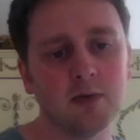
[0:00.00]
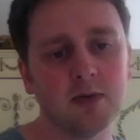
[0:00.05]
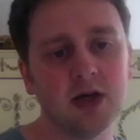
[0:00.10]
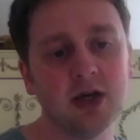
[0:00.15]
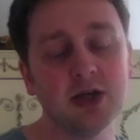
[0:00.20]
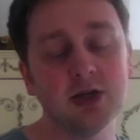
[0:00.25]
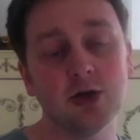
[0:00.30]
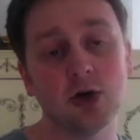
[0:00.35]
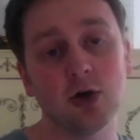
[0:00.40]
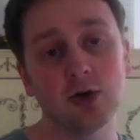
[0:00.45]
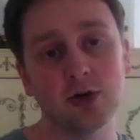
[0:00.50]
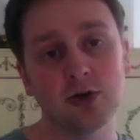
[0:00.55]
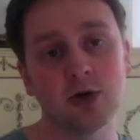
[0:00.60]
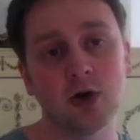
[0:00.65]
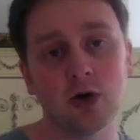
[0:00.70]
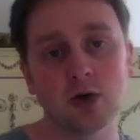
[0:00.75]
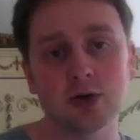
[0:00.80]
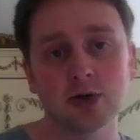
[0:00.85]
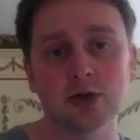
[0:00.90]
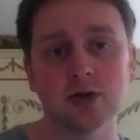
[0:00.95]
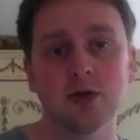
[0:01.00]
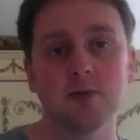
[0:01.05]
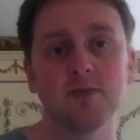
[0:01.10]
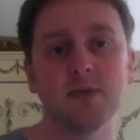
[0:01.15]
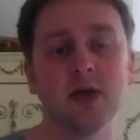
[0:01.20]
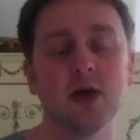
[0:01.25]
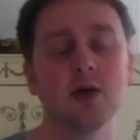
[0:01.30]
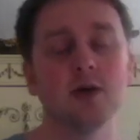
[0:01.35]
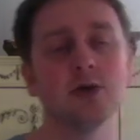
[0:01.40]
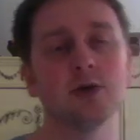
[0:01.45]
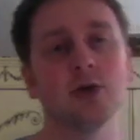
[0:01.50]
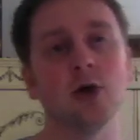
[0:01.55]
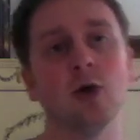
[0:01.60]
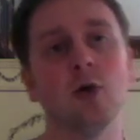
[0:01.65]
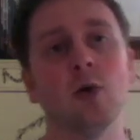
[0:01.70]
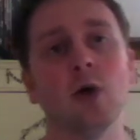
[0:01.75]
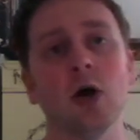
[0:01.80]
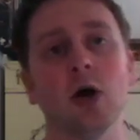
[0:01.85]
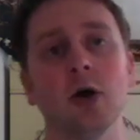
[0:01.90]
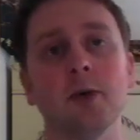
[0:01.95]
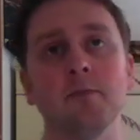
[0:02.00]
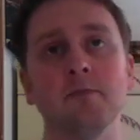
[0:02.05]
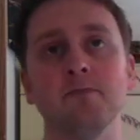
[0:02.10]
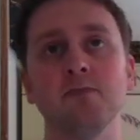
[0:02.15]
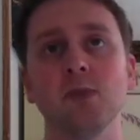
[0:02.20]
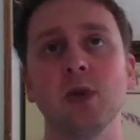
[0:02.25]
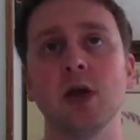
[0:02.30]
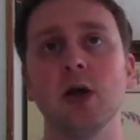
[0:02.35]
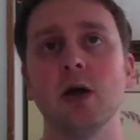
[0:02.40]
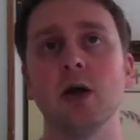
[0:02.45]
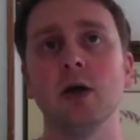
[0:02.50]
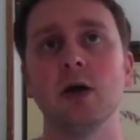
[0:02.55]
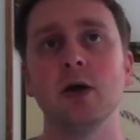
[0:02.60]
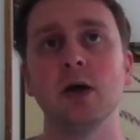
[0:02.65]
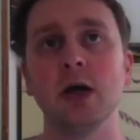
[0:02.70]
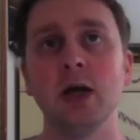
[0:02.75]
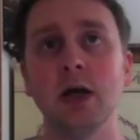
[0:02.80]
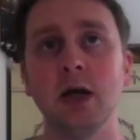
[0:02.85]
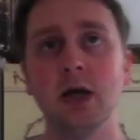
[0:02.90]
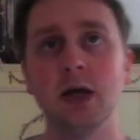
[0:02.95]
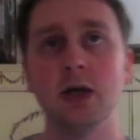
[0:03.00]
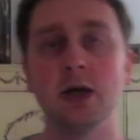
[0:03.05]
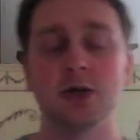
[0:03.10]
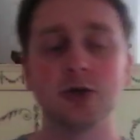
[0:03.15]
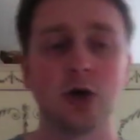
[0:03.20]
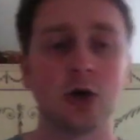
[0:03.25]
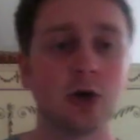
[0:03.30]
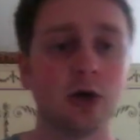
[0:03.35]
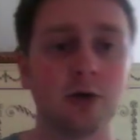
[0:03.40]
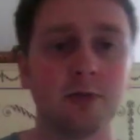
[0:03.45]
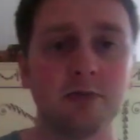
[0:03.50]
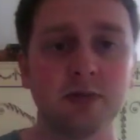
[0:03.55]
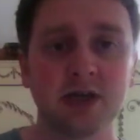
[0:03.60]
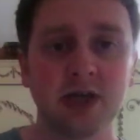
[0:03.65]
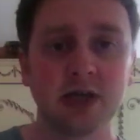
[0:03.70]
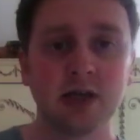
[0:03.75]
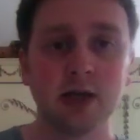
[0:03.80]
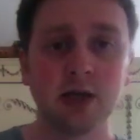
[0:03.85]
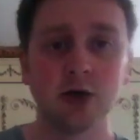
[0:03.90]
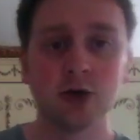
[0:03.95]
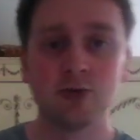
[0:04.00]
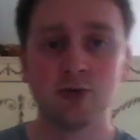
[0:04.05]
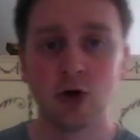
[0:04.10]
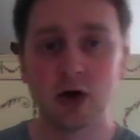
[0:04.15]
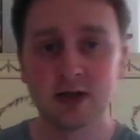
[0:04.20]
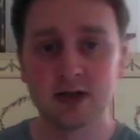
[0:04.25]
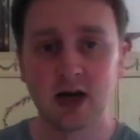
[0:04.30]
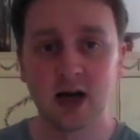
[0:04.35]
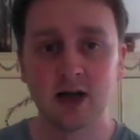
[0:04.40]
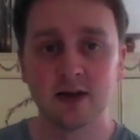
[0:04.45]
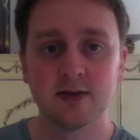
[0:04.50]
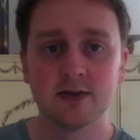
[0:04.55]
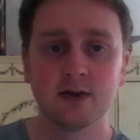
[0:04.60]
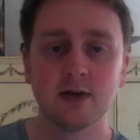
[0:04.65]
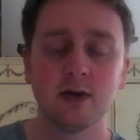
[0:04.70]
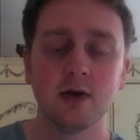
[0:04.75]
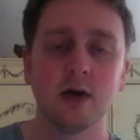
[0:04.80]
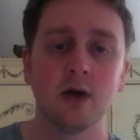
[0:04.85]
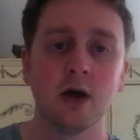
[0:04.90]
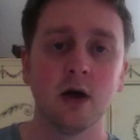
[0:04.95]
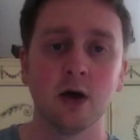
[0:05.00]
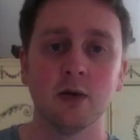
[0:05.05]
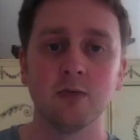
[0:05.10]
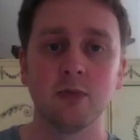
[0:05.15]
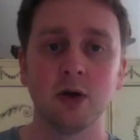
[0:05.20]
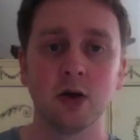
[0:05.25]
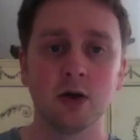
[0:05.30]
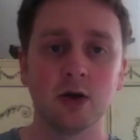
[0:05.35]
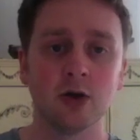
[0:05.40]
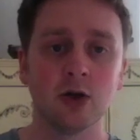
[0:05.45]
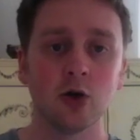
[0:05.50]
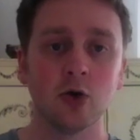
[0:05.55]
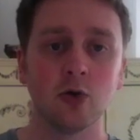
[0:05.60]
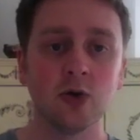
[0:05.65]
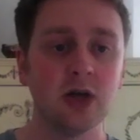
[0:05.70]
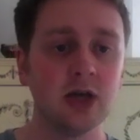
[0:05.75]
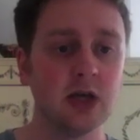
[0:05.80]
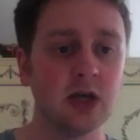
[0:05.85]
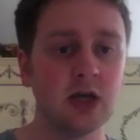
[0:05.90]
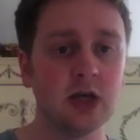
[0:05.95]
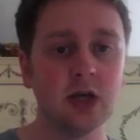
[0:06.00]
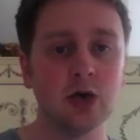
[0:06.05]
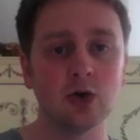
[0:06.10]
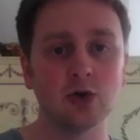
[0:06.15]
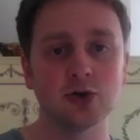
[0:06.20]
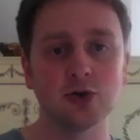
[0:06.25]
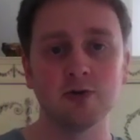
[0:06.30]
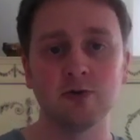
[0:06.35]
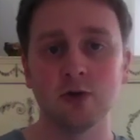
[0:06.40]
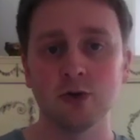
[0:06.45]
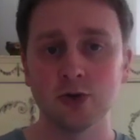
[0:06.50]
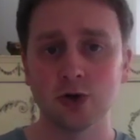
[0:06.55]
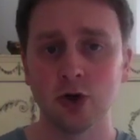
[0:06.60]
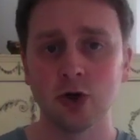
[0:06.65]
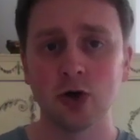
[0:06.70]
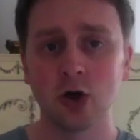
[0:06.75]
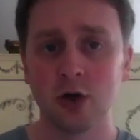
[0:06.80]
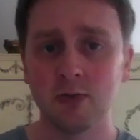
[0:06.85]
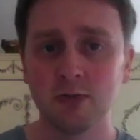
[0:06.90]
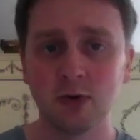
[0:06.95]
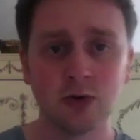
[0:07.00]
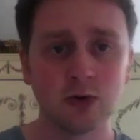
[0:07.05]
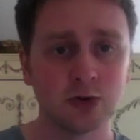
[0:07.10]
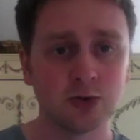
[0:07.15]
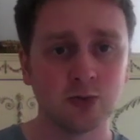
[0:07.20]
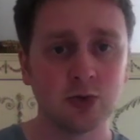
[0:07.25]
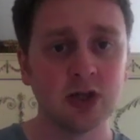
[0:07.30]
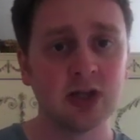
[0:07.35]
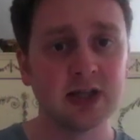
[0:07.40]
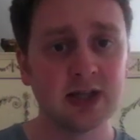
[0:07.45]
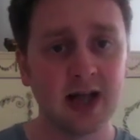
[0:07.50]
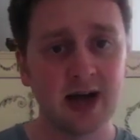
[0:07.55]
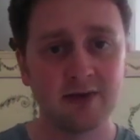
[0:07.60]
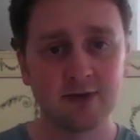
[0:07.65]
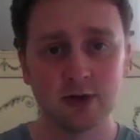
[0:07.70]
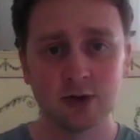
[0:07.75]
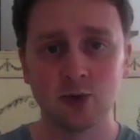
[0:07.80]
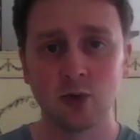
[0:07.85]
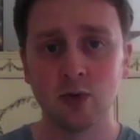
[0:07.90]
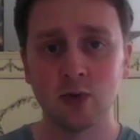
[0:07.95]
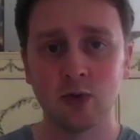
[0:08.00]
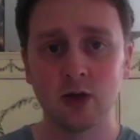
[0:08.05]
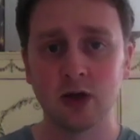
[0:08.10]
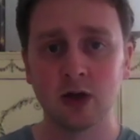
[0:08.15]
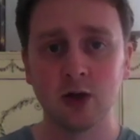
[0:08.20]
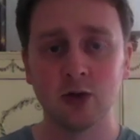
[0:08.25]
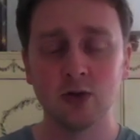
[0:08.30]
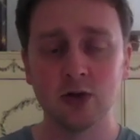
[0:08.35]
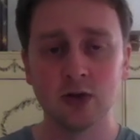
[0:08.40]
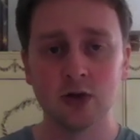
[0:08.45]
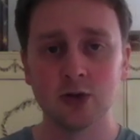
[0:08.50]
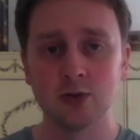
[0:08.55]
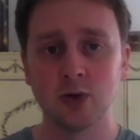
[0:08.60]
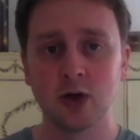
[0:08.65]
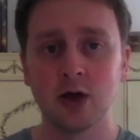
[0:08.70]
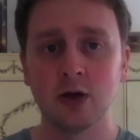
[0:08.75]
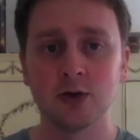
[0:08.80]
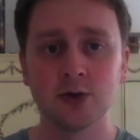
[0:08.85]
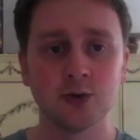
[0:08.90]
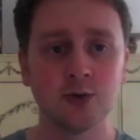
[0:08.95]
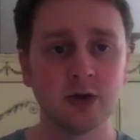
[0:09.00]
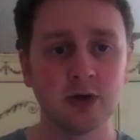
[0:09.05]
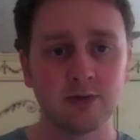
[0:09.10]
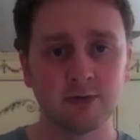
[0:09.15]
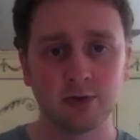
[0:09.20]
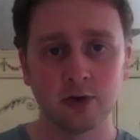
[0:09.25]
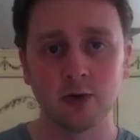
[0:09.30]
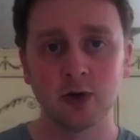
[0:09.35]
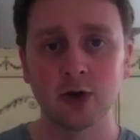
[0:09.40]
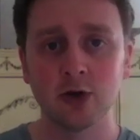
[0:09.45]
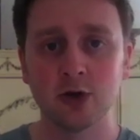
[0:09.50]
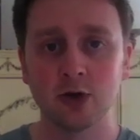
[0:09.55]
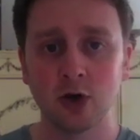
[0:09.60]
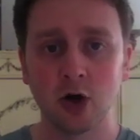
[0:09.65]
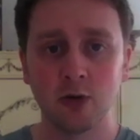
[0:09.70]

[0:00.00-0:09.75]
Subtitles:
He's orthodox, so he has got a particularly good right hand, But you know, he also throws good combos with his left as well, included as well, so he can throw a good